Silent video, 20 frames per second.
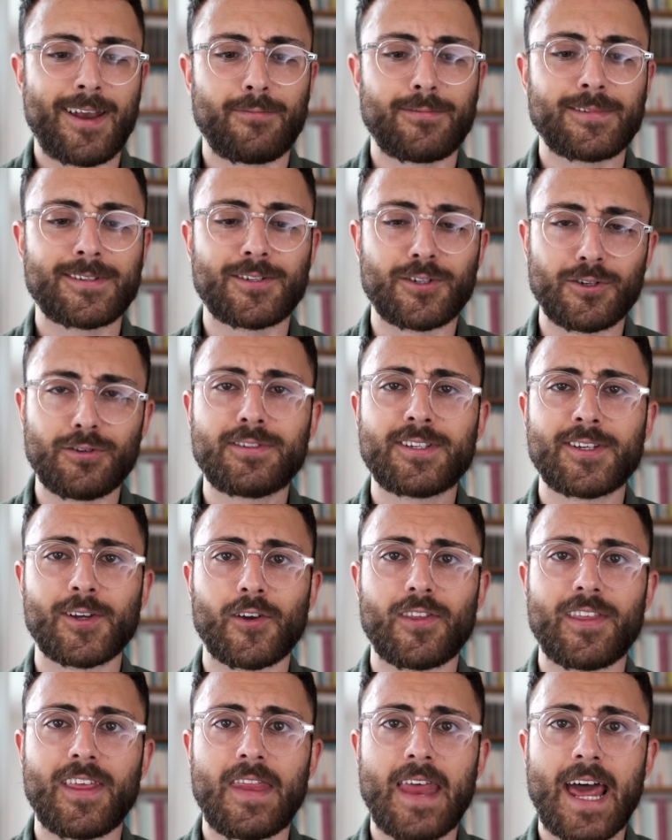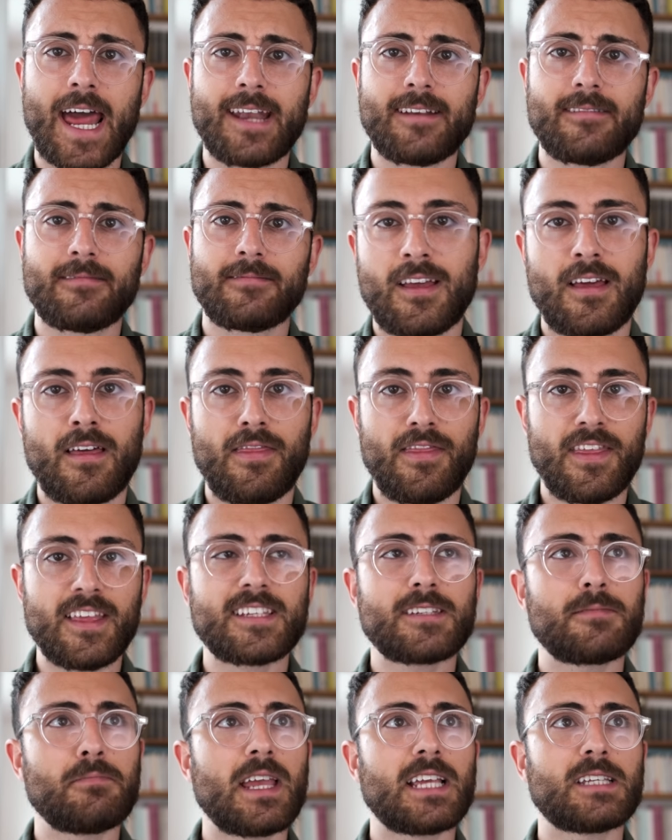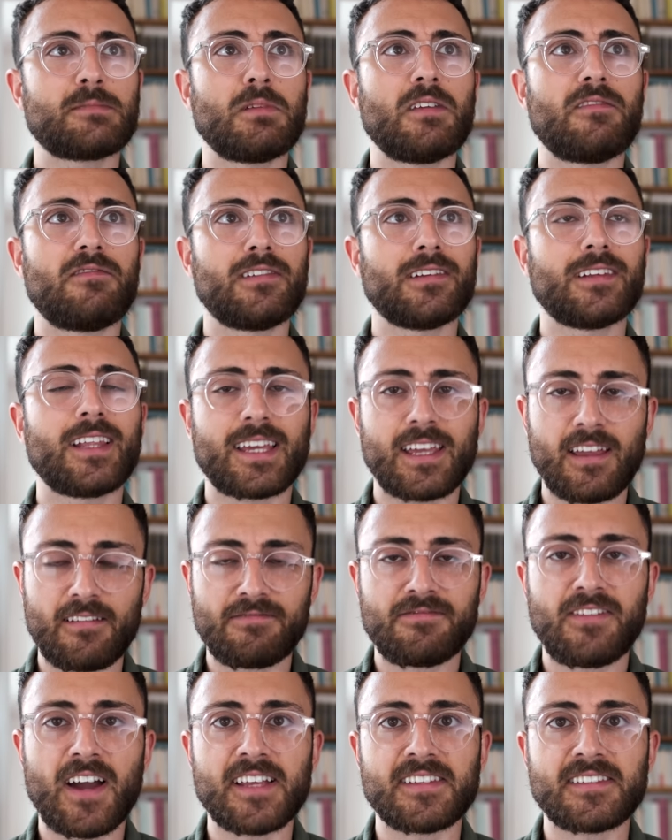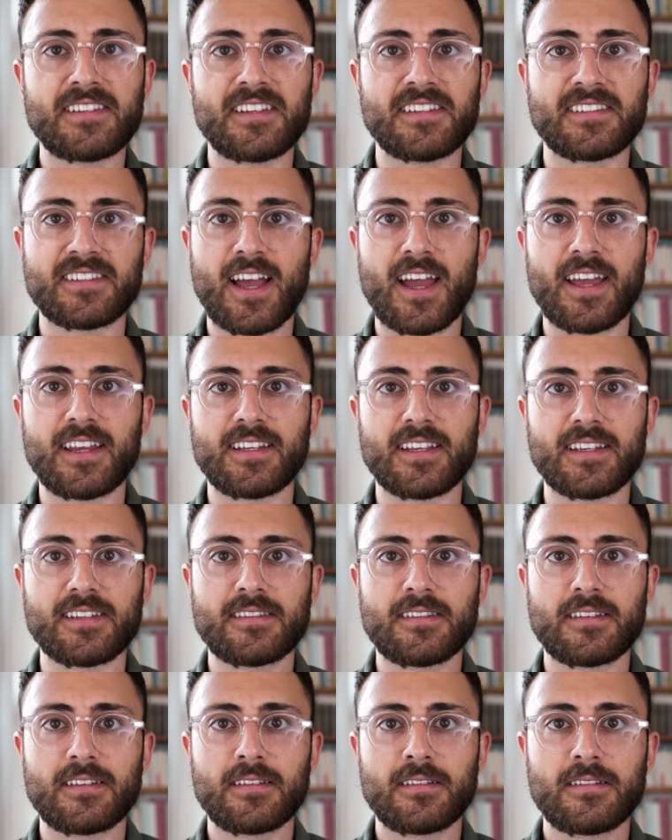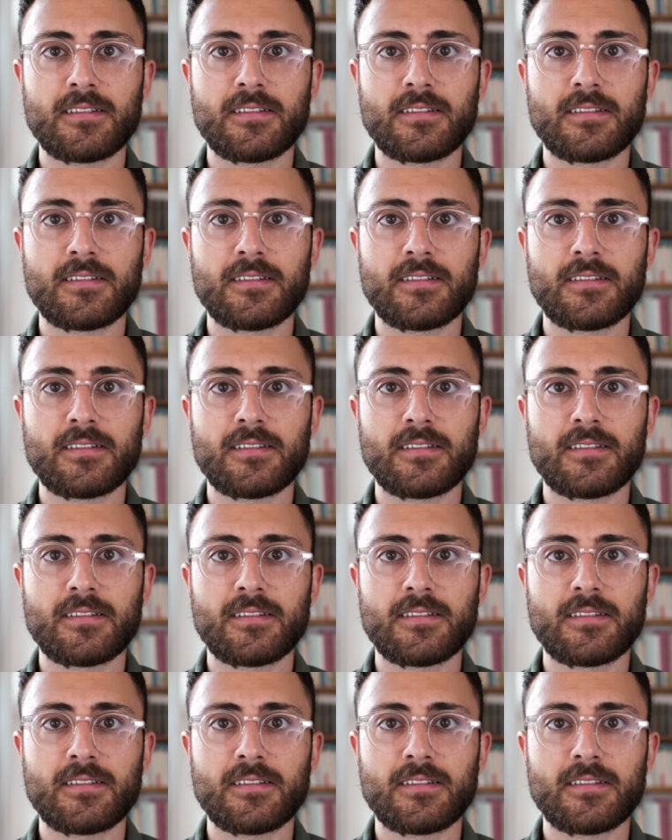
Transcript: it was juicier than that. This makes me feel like a feisty scientist.